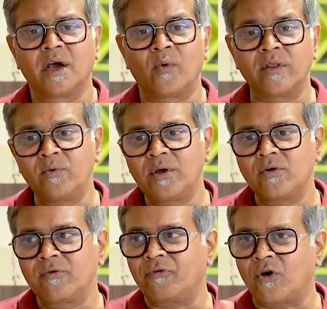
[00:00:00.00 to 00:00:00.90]
Whether we're
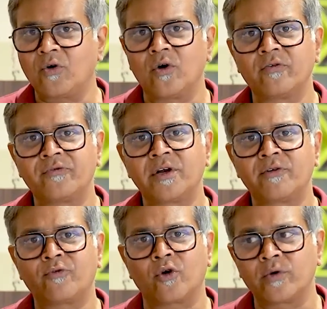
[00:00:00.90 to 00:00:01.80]
going to follow all of it,
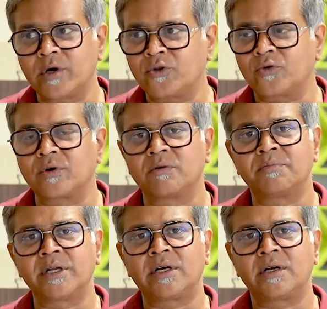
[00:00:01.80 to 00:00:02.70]
follow it through
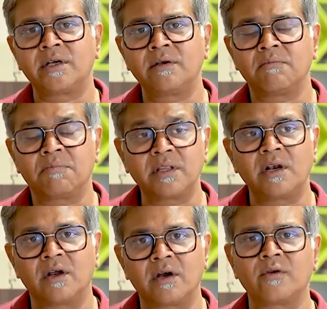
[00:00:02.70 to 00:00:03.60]
completely, but the
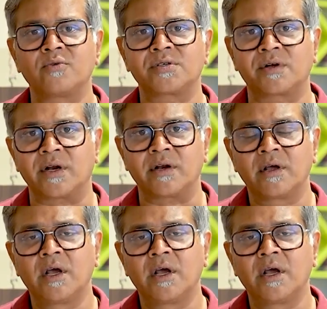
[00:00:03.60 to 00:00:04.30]
learning was great.